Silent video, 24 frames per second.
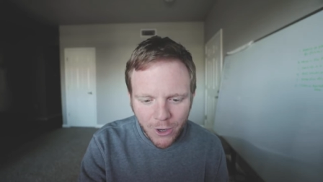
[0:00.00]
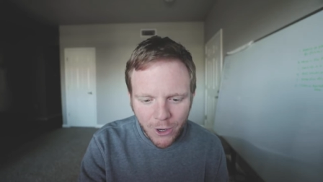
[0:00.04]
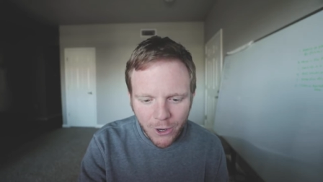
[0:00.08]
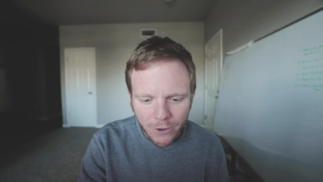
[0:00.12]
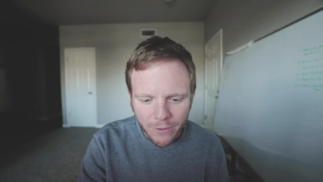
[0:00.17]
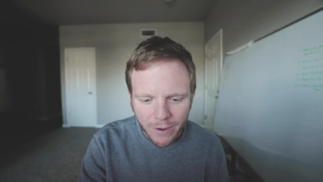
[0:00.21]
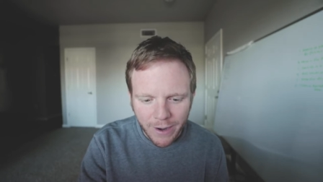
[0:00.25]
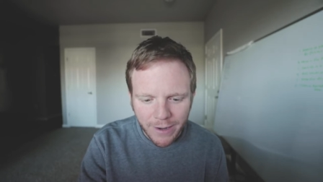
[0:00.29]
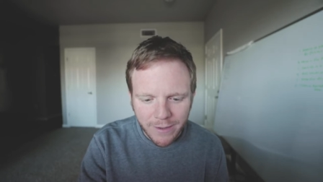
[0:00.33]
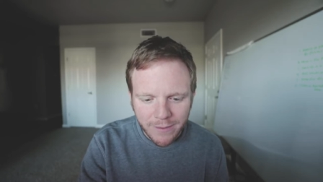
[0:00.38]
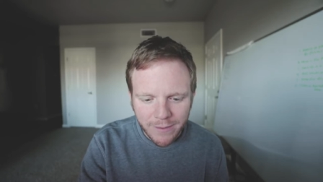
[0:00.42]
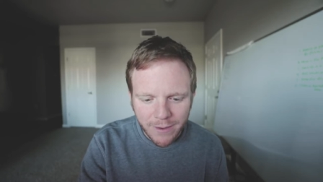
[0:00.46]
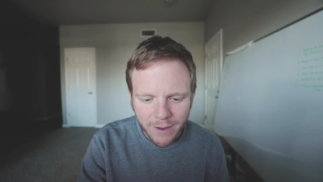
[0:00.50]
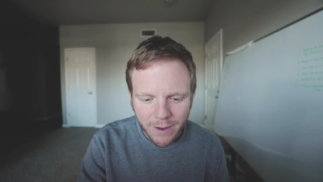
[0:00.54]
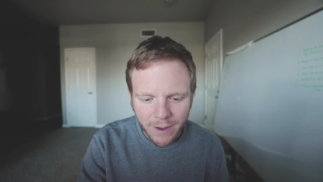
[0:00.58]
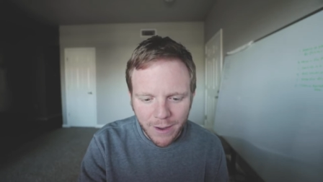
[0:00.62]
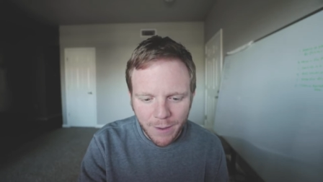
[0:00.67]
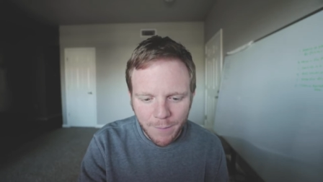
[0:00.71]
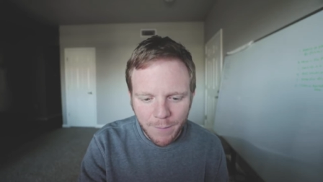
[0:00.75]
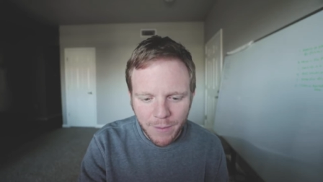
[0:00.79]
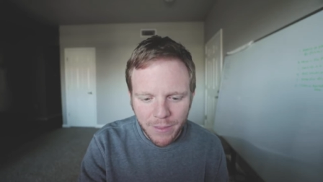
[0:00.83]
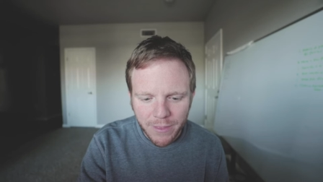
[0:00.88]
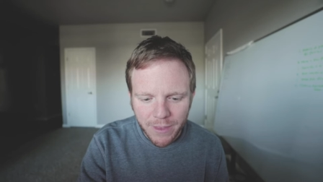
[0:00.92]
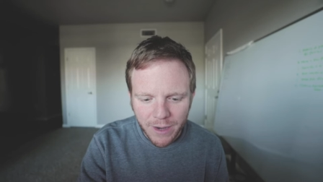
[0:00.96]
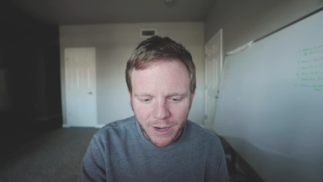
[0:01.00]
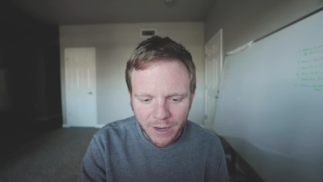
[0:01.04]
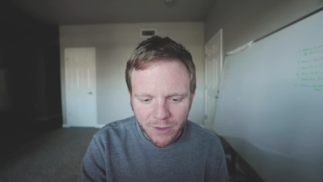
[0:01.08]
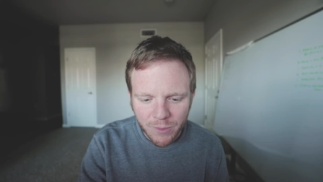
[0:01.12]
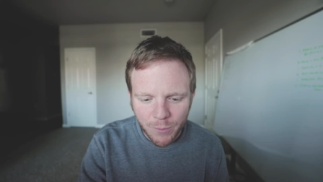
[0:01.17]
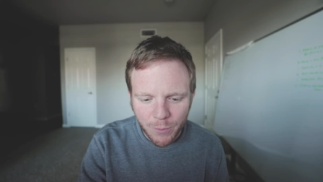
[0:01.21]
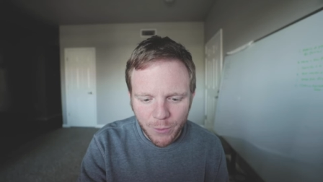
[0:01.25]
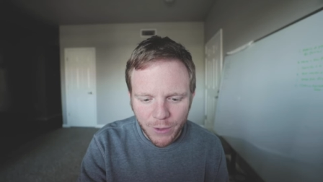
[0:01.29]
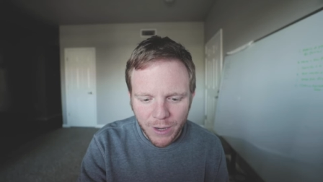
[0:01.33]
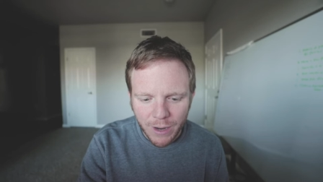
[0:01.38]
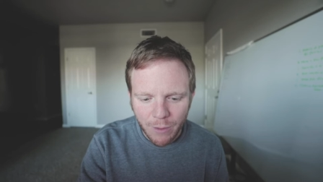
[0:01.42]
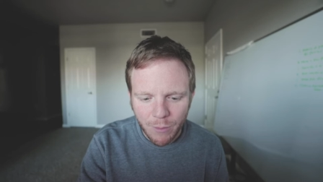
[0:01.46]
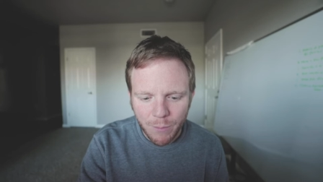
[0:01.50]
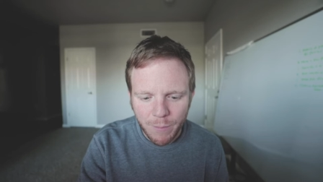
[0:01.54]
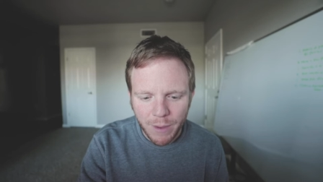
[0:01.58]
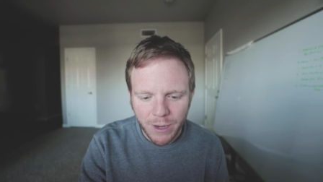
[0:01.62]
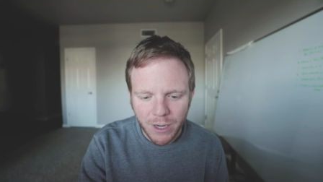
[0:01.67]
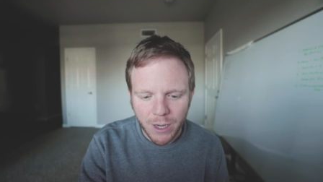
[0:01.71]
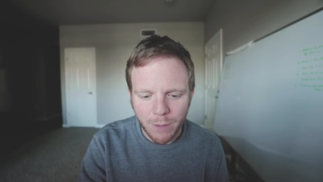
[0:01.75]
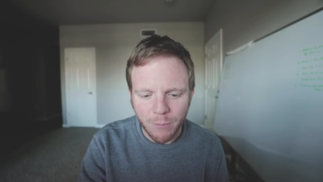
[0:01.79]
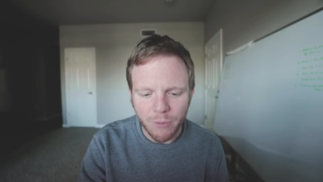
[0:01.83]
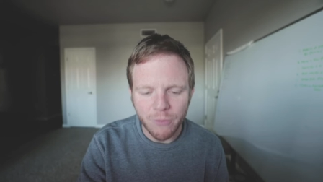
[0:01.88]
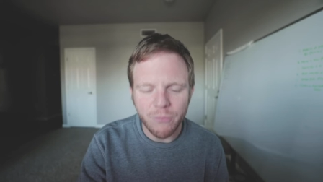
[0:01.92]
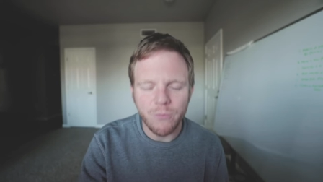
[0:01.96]
All right, um, the next point I would
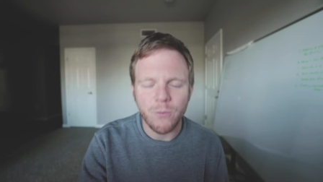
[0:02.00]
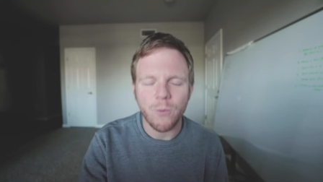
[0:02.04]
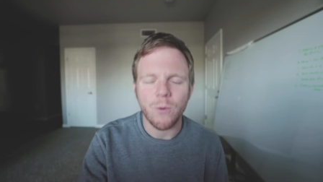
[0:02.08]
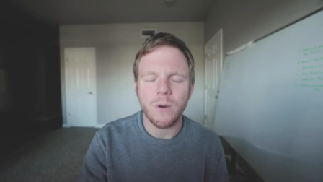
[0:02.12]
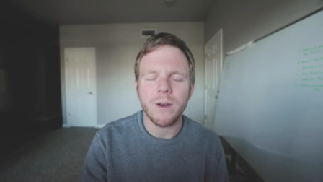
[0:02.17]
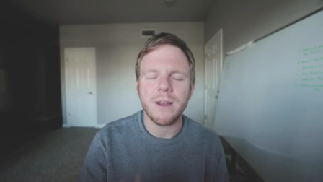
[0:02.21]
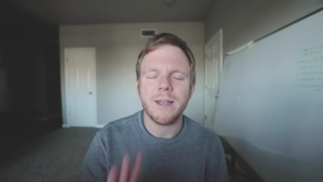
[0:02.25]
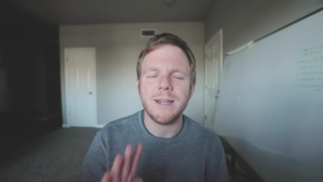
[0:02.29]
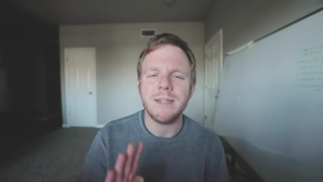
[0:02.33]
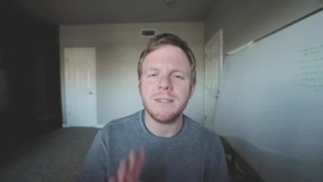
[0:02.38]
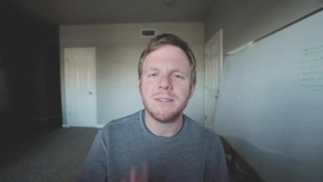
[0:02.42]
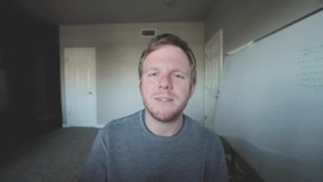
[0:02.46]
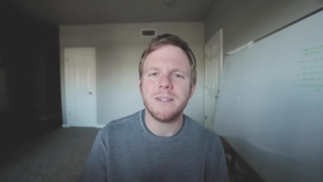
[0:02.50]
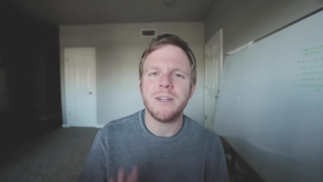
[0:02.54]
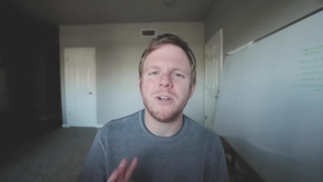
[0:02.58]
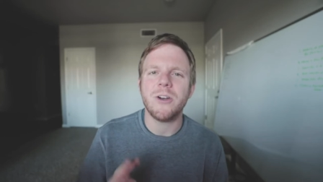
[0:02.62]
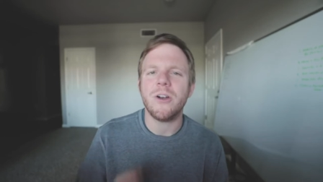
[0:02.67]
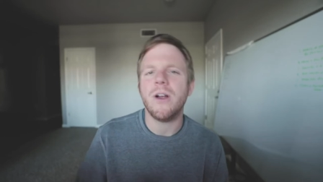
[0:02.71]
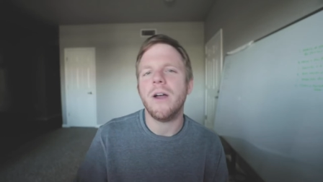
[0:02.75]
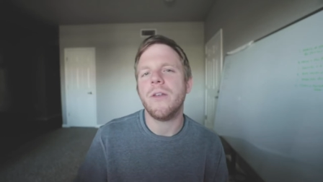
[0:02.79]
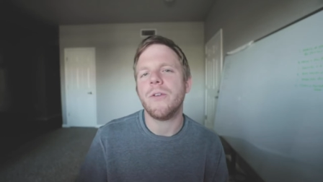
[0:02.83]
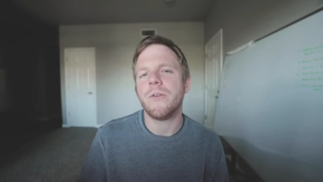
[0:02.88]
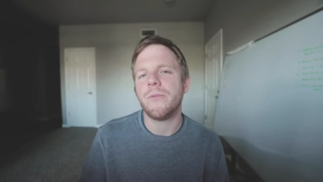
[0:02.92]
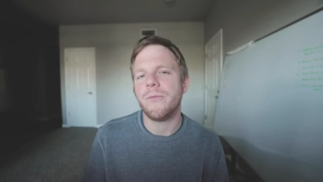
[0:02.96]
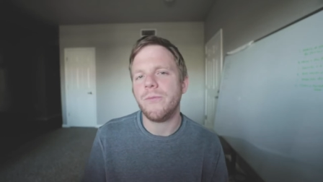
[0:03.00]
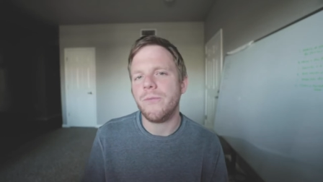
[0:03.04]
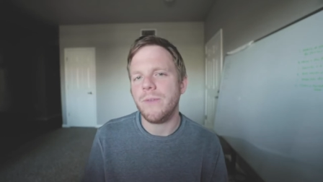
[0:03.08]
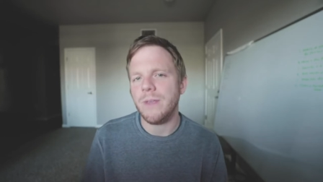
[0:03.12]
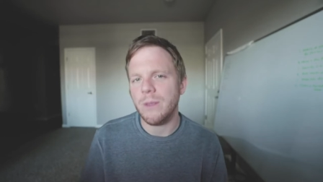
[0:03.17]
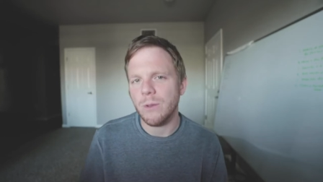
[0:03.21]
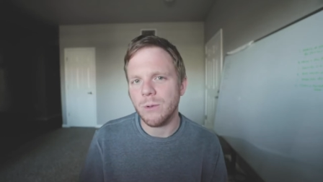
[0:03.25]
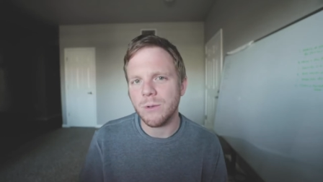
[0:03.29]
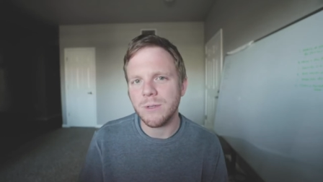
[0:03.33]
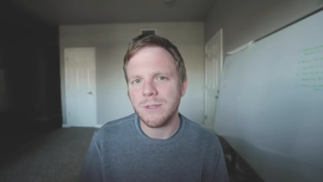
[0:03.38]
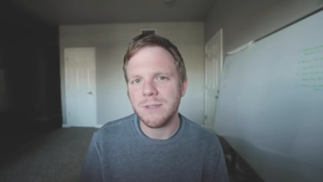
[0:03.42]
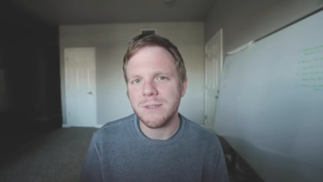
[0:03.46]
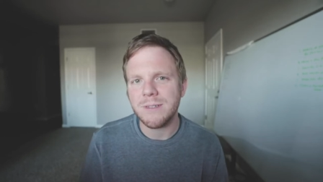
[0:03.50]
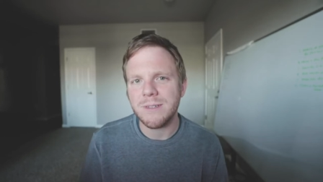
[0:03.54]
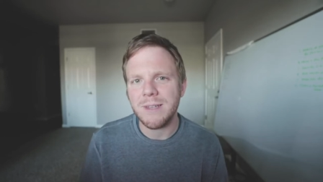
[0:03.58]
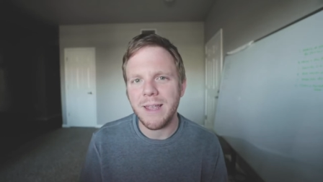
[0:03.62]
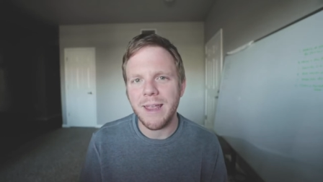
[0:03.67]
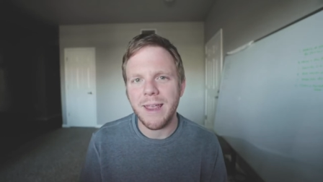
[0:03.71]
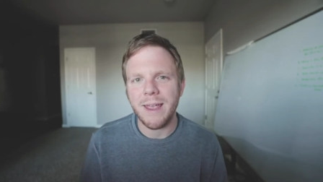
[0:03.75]
make, number four, consider other fields.